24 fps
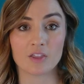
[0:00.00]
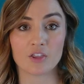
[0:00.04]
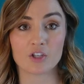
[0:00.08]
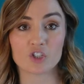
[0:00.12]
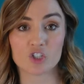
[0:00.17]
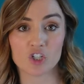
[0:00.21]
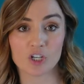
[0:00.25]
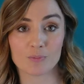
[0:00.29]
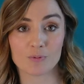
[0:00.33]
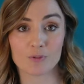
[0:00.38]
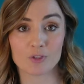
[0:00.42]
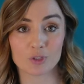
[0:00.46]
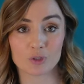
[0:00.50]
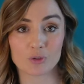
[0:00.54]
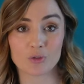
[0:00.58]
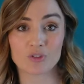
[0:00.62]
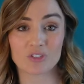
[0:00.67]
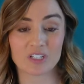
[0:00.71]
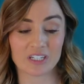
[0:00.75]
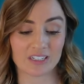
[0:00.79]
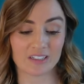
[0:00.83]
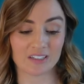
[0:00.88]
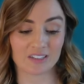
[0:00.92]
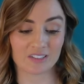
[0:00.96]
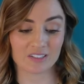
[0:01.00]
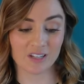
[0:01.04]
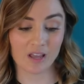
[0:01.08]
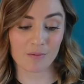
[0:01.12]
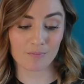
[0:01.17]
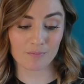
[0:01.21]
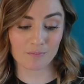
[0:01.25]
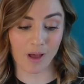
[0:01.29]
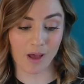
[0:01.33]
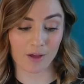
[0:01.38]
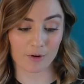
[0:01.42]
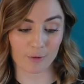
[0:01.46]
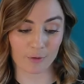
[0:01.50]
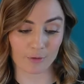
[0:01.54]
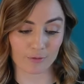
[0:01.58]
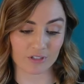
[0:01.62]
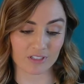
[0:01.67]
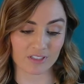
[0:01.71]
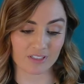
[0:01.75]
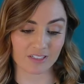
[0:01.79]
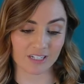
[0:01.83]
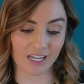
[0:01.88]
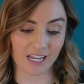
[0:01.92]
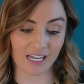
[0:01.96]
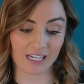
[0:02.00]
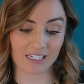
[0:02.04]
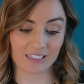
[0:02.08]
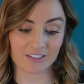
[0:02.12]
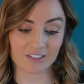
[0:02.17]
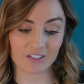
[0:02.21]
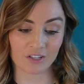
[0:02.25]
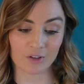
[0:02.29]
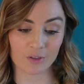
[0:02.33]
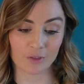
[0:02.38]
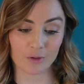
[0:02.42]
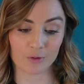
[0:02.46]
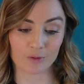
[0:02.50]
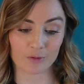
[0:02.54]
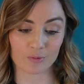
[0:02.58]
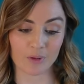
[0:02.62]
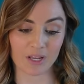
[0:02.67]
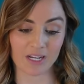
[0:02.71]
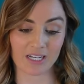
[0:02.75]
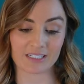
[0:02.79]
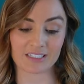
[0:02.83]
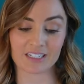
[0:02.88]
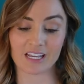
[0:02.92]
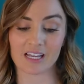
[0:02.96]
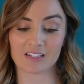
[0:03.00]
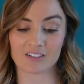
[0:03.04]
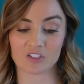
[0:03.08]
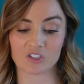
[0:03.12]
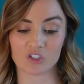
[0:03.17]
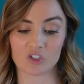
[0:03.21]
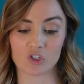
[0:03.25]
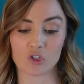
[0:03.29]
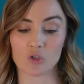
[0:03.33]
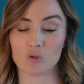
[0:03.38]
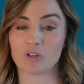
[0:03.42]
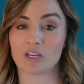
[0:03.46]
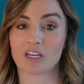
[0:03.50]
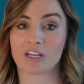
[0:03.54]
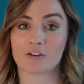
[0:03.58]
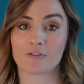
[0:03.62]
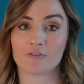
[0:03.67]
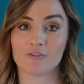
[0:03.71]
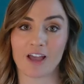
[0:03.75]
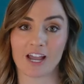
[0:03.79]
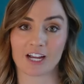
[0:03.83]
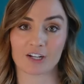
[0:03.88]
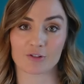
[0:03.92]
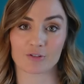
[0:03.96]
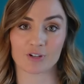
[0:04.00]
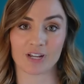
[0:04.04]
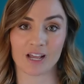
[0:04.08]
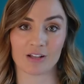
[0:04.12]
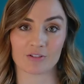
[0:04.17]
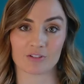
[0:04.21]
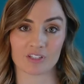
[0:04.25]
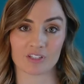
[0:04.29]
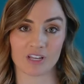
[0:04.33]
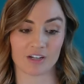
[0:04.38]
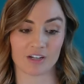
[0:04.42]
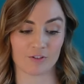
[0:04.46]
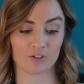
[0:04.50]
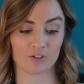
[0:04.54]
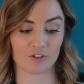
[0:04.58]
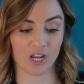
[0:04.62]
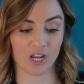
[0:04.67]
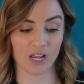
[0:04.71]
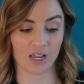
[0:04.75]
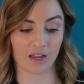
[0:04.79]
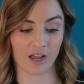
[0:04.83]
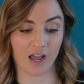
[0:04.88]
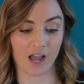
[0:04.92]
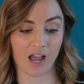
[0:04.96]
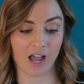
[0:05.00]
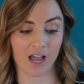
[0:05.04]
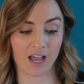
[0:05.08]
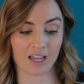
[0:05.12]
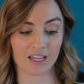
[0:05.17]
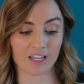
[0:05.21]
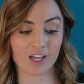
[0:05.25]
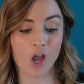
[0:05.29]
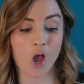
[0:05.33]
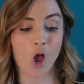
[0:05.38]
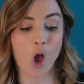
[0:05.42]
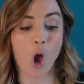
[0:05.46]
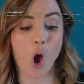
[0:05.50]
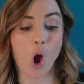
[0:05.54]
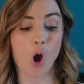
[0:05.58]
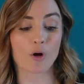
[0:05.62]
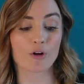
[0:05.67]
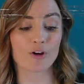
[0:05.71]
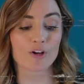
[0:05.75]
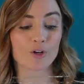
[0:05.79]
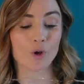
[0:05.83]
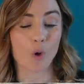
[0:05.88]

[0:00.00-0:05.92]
The chips used in some Model 3 sedans, those made at Tesla's new Gigafactory outside of Shanghai, are